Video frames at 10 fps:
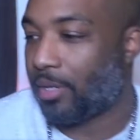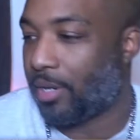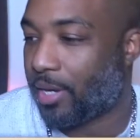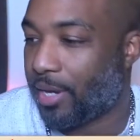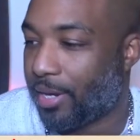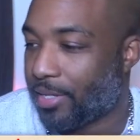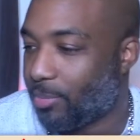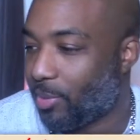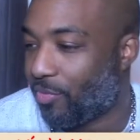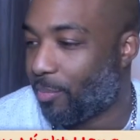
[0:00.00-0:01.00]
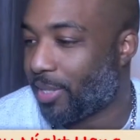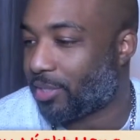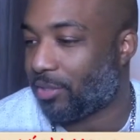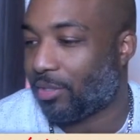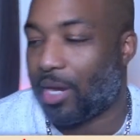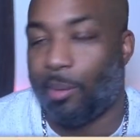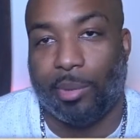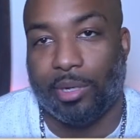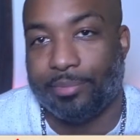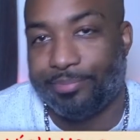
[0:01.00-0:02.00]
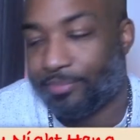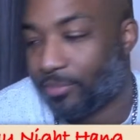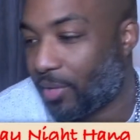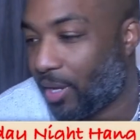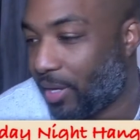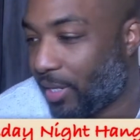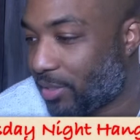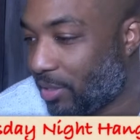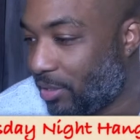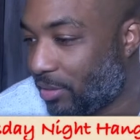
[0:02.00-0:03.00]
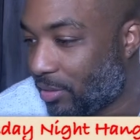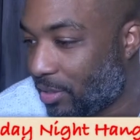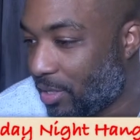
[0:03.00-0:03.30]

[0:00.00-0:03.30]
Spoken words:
I gotta get some information on ABBA and that song.